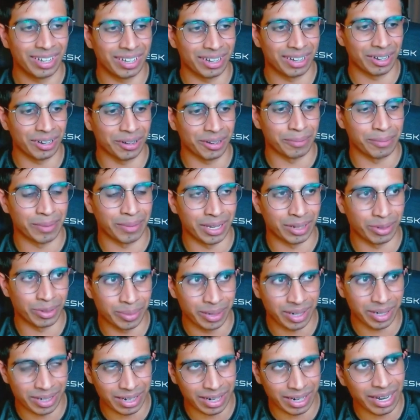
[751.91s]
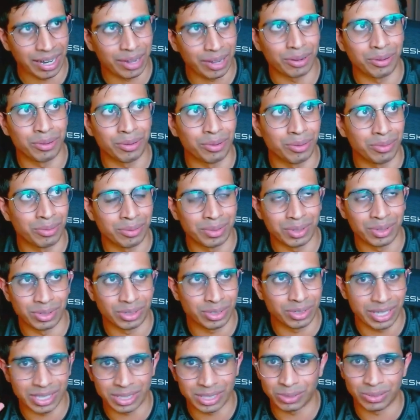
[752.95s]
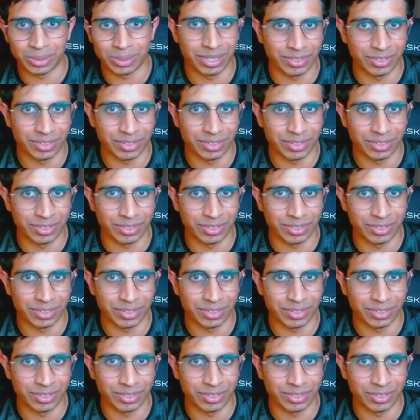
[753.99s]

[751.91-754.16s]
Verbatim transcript: um, and no matter how you try so